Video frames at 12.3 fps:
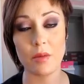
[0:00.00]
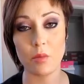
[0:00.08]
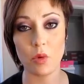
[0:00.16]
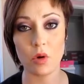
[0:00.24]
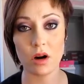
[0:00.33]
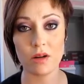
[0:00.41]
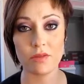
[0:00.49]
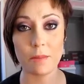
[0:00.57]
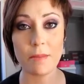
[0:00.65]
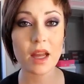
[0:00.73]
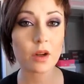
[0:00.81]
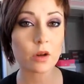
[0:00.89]
more of
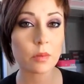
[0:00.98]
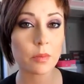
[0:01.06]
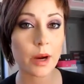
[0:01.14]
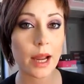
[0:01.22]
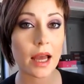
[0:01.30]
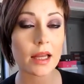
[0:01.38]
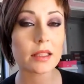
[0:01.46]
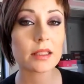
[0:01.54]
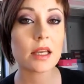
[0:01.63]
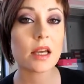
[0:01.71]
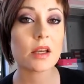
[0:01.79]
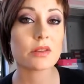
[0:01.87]
a medical brand,
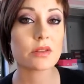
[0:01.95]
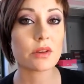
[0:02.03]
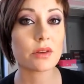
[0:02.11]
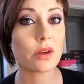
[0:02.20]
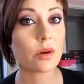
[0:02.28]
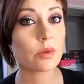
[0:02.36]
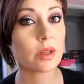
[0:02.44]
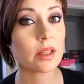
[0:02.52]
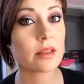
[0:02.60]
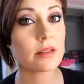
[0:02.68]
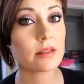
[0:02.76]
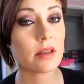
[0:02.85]
so you don't
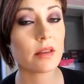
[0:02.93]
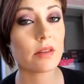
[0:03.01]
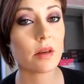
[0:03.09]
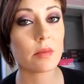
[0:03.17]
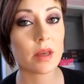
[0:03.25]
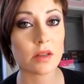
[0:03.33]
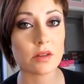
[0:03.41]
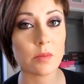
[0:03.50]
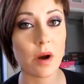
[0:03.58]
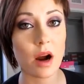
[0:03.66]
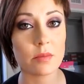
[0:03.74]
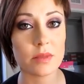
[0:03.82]
really see them in
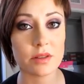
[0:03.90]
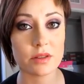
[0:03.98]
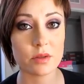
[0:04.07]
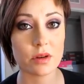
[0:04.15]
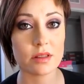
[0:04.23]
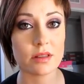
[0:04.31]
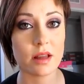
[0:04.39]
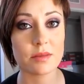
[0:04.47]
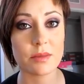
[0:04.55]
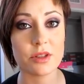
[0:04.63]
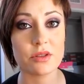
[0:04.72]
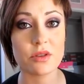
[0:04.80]
department stores as
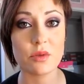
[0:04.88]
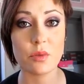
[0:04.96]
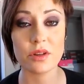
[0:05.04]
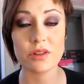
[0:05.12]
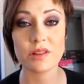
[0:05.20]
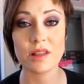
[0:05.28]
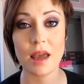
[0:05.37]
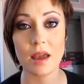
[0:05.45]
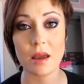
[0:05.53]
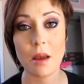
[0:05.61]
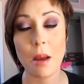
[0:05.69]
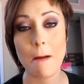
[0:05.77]
much as you would,
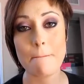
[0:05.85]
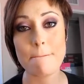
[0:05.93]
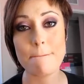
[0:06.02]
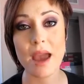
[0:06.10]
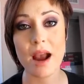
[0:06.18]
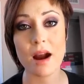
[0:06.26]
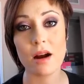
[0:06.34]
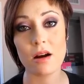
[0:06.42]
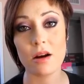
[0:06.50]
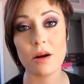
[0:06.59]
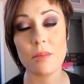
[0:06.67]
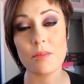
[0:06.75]
say,
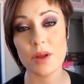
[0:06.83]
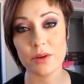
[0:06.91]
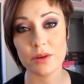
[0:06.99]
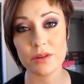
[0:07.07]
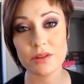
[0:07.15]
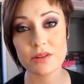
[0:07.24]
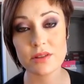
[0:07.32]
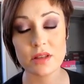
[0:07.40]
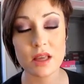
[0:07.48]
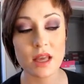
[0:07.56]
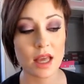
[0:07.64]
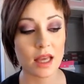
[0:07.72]
Bare Minerals.
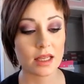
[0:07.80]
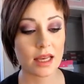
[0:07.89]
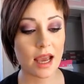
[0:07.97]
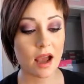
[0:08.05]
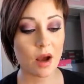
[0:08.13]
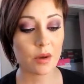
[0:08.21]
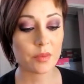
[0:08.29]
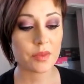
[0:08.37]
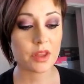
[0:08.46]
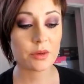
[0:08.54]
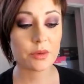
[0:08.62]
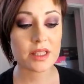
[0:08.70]
Now,
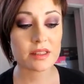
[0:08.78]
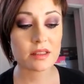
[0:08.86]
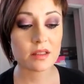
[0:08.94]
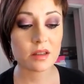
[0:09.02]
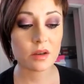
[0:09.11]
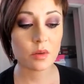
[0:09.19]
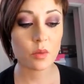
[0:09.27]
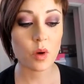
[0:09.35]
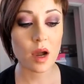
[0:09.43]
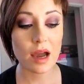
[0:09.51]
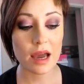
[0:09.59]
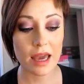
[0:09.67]
the reason
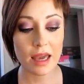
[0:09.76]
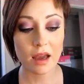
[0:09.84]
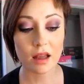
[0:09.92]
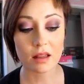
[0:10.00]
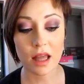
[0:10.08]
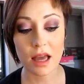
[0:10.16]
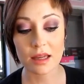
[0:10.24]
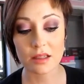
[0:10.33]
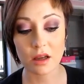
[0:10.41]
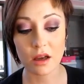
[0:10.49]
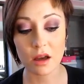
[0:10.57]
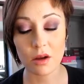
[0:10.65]
why a
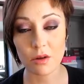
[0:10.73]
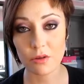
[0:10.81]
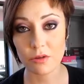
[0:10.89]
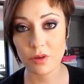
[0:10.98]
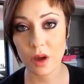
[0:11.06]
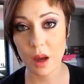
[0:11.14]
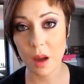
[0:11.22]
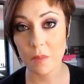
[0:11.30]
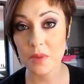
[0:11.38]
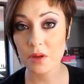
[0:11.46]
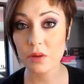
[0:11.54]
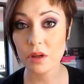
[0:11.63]
lot of
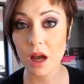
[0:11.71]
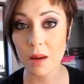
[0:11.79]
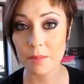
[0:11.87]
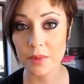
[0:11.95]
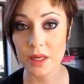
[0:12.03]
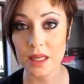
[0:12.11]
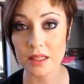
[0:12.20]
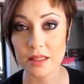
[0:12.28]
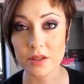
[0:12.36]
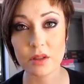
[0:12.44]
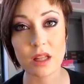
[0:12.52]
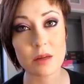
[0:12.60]
mineral companies,
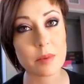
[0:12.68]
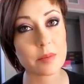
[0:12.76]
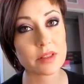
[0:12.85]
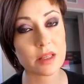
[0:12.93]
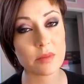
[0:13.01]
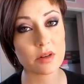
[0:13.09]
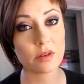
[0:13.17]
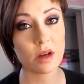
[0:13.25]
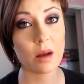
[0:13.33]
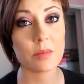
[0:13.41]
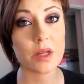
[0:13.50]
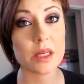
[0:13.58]
I know a lot of people say mineral
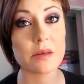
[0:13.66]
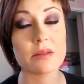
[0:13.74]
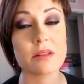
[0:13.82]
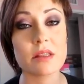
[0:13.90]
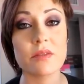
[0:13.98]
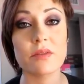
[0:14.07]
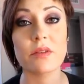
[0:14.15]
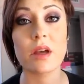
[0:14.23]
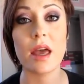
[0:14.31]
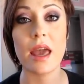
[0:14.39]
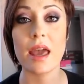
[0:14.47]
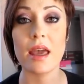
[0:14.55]
companies leave
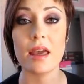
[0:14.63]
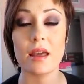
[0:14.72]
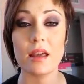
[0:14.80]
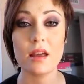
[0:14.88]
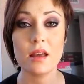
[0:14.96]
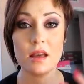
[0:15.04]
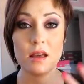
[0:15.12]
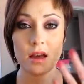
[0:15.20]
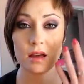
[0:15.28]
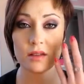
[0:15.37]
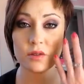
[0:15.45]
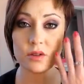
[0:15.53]
a
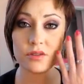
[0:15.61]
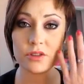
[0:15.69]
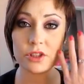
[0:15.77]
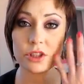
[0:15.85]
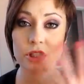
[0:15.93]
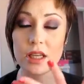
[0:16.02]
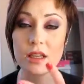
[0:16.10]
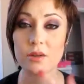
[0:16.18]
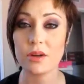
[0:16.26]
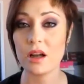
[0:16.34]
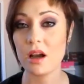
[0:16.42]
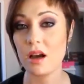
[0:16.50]
sort of a sheen
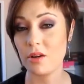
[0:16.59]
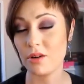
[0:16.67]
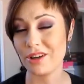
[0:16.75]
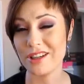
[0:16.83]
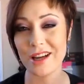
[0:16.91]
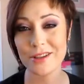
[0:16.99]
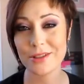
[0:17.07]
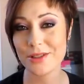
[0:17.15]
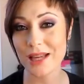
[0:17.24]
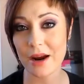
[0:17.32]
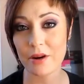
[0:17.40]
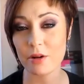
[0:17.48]
or an
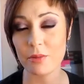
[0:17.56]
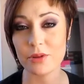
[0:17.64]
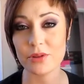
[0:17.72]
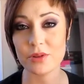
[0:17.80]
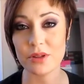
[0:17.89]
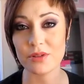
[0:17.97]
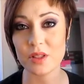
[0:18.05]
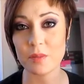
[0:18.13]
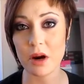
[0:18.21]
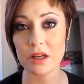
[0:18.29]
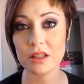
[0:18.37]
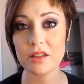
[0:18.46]
undesirable sort of
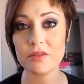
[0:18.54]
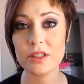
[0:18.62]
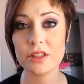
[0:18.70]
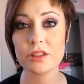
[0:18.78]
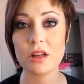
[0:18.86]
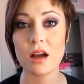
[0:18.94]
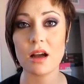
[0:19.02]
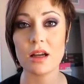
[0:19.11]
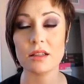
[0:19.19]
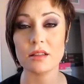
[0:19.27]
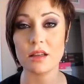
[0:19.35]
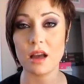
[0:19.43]
sparkly finish
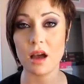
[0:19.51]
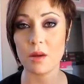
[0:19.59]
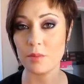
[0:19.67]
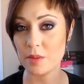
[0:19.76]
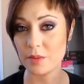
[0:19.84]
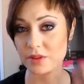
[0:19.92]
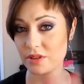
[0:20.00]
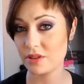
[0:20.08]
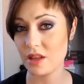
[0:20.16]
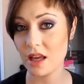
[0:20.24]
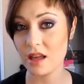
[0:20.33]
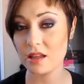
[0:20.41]
on people's
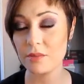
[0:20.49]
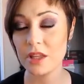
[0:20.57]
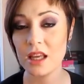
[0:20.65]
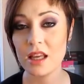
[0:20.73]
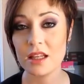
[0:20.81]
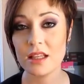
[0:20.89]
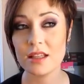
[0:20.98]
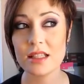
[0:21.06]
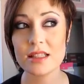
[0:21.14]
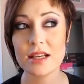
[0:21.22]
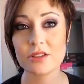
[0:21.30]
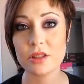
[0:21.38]
skin. Now,
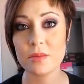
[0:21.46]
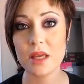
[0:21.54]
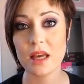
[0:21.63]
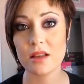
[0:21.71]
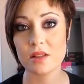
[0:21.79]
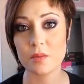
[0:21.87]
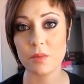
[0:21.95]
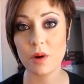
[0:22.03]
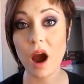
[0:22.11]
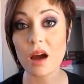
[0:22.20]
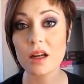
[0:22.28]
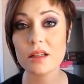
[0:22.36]
that's actually because the
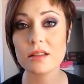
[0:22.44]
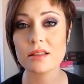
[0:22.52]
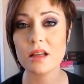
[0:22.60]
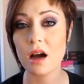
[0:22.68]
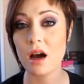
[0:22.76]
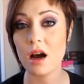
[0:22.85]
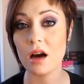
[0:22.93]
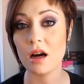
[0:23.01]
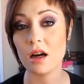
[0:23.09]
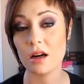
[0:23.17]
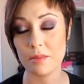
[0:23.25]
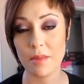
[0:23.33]
products
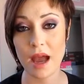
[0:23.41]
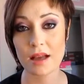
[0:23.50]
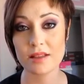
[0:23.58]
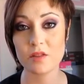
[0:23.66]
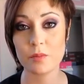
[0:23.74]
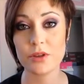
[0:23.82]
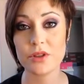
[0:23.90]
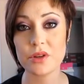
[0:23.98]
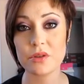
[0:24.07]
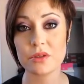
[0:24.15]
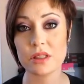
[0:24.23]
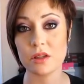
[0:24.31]
are massive
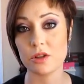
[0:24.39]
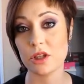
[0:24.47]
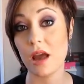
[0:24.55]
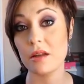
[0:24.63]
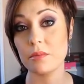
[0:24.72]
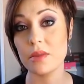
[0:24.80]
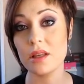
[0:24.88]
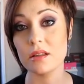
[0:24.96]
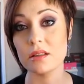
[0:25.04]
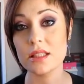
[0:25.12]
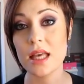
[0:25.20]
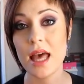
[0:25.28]
produced and jet
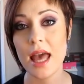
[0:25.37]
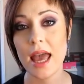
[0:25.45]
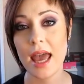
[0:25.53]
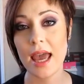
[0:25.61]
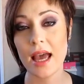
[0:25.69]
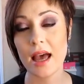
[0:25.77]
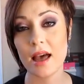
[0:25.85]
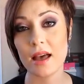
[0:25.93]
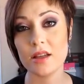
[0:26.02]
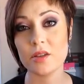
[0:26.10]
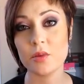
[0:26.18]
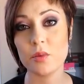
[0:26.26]
milled,
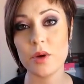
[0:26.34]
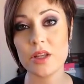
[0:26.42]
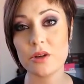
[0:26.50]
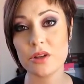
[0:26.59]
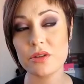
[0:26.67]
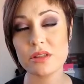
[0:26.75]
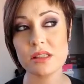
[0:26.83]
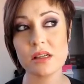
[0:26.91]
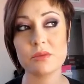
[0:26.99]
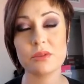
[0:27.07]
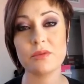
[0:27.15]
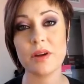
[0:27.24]
and when you're using
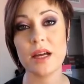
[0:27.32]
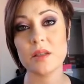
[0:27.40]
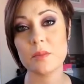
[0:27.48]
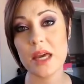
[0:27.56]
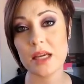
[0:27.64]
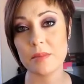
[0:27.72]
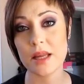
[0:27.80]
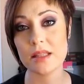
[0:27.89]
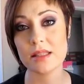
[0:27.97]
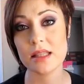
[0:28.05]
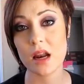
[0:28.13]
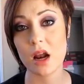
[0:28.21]
unrefined
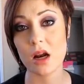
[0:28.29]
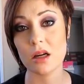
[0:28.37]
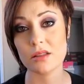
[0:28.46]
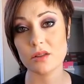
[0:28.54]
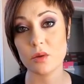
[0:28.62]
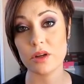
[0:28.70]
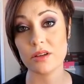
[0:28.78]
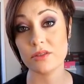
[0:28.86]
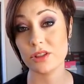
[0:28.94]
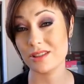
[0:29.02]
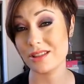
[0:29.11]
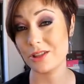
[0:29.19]
pigments that are sort of
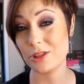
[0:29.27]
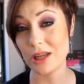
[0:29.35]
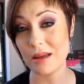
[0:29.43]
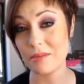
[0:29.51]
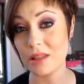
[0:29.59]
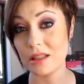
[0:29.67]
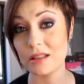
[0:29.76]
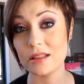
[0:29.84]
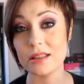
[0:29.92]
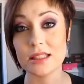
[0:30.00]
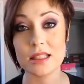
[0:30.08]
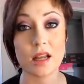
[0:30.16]
just jet
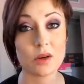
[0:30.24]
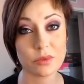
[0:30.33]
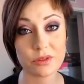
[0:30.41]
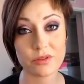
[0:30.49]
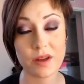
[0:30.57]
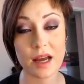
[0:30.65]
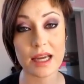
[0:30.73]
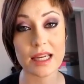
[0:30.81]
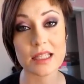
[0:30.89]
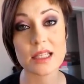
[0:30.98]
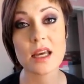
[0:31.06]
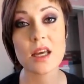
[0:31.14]
milled and
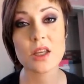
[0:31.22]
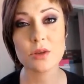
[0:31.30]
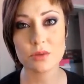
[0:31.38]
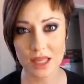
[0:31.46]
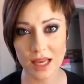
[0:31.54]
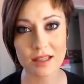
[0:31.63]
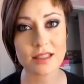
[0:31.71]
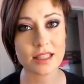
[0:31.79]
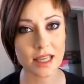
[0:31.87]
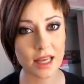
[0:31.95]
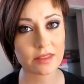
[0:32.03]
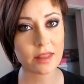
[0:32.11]
unrefined, you tend to
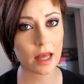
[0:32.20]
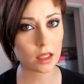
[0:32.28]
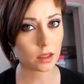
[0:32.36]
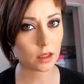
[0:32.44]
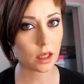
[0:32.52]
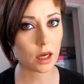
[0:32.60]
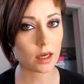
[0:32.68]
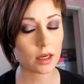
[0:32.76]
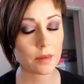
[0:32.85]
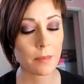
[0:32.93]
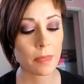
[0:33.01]
get that look.